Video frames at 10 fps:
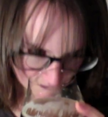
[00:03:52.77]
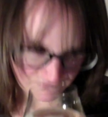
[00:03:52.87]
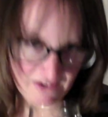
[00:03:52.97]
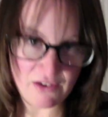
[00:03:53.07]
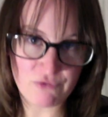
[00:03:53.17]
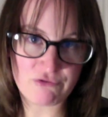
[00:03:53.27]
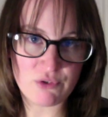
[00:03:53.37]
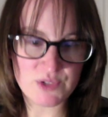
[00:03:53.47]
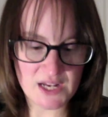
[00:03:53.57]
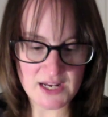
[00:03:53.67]
Very
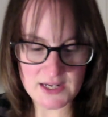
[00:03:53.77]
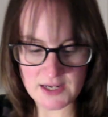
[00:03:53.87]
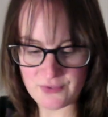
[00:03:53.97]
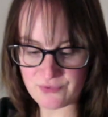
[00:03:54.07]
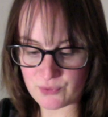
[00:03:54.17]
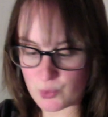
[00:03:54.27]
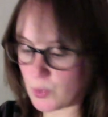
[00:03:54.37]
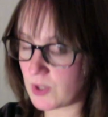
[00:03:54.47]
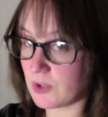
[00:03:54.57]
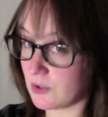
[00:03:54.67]
fruity.
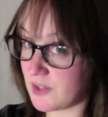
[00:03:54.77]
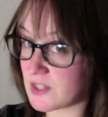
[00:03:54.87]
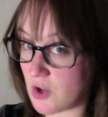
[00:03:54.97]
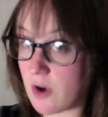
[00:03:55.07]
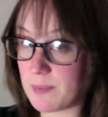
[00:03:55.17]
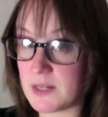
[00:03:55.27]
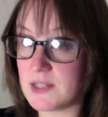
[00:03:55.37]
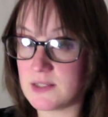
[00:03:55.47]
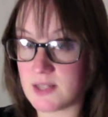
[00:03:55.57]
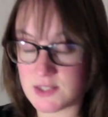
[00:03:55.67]
There's
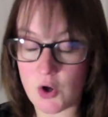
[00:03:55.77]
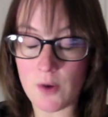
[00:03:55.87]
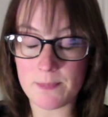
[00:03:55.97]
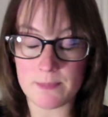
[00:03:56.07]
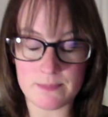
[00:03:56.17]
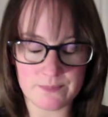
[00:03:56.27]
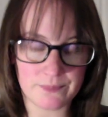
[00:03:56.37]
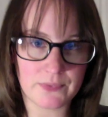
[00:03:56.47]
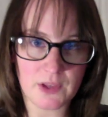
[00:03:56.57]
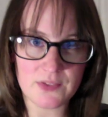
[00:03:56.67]

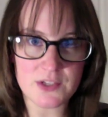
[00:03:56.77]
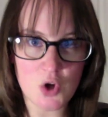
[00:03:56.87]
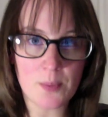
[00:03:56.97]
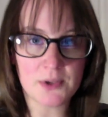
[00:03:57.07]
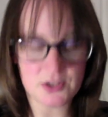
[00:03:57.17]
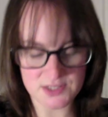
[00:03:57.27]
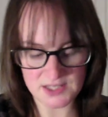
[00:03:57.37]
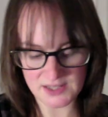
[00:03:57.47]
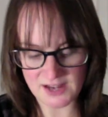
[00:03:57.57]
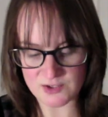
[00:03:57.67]
hoppiness
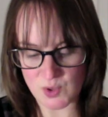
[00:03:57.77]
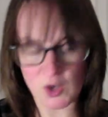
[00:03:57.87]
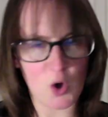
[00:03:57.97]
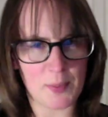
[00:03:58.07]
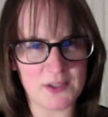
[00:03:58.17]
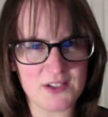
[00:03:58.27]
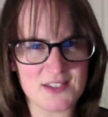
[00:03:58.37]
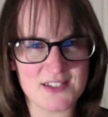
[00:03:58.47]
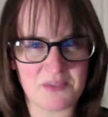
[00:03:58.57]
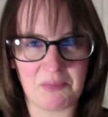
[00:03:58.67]
in there as well.
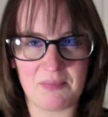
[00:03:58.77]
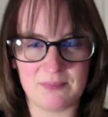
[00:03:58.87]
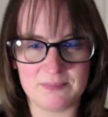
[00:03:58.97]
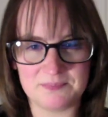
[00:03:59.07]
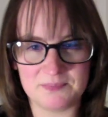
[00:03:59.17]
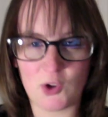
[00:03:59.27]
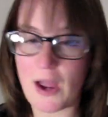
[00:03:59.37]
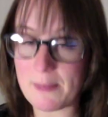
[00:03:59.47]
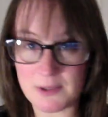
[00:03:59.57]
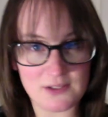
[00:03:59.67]
Hoppiness,
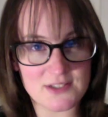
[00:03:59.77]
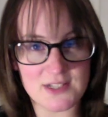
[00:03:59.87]
not happiness